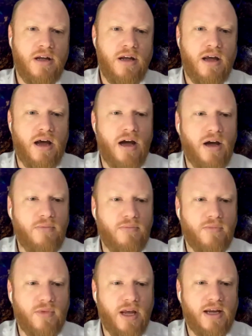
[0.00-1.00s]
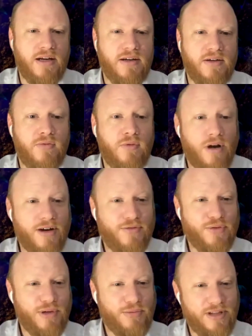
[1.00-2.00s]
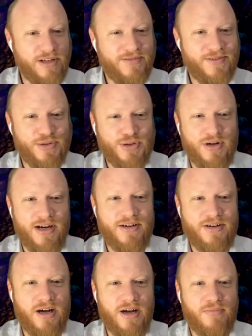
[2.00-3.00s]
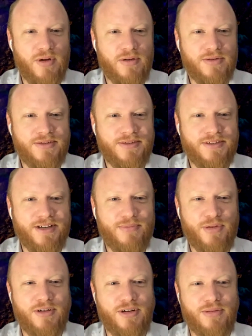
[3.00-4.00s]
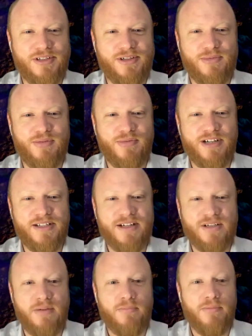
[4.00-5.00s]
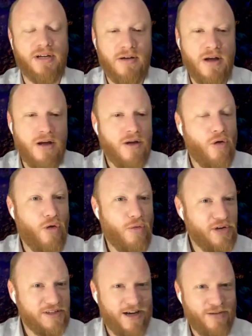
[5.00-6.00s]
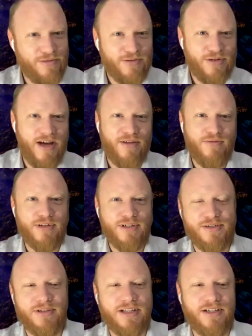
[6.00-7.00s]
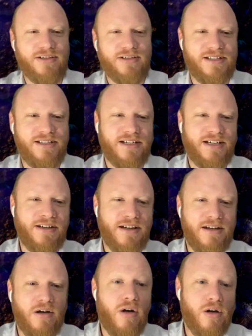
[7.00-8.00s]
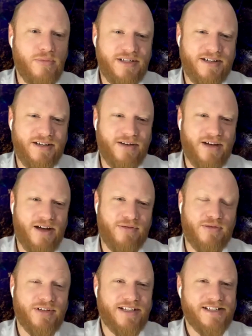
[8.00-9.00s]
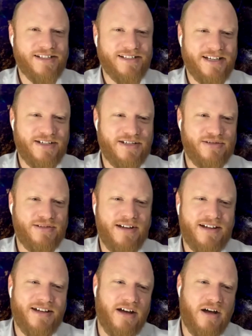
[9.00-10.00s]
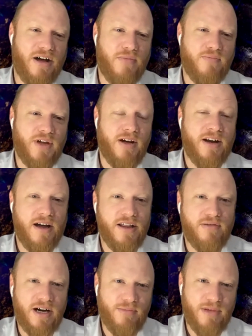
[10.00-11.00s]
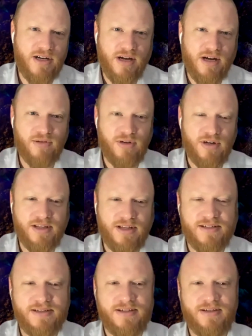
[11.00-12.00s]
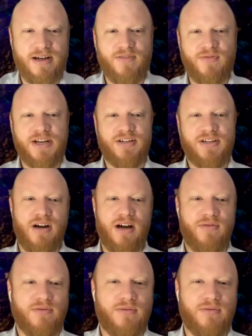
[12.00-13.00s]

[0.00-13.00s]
And if quite a few people have not tried pulse Opta's optimization yet, but almost half of you have, which is really good to see. Almost half of you at least intend to. Yeah, I'd highly recommend you have a look at this feature after